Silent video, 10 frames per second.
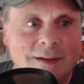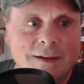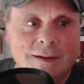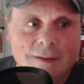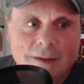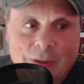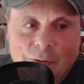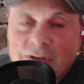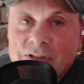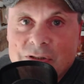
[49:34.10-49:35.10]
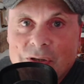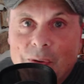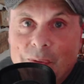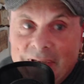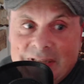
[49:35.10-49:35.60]
like a Russian
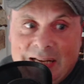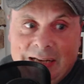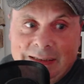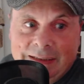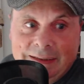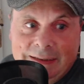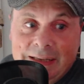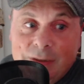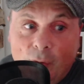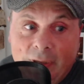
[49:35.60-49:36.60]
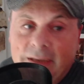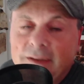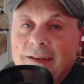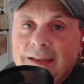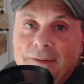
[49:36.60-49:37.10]
doll. Exactly. They got it. You
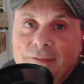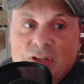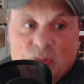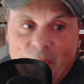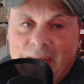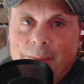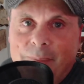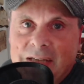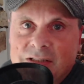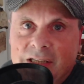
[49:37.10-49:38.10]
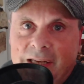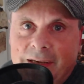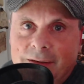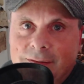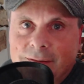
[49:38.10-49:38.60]
didn't have to explain it, Badger
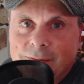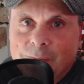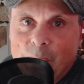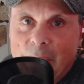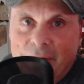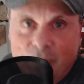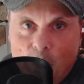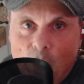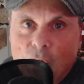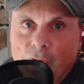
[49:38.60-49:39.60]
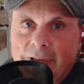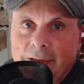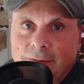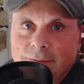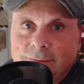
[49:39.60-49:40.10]
King. Everyone got it.
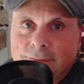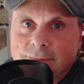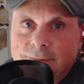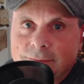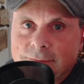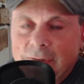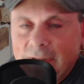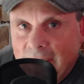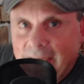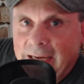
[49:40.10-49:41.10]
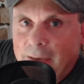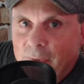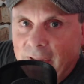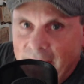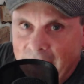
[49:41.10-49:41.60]
Under the hat with
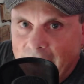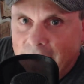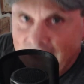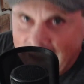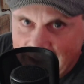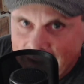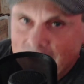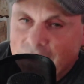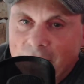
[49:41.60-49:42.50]
the thing under the hat. You don't,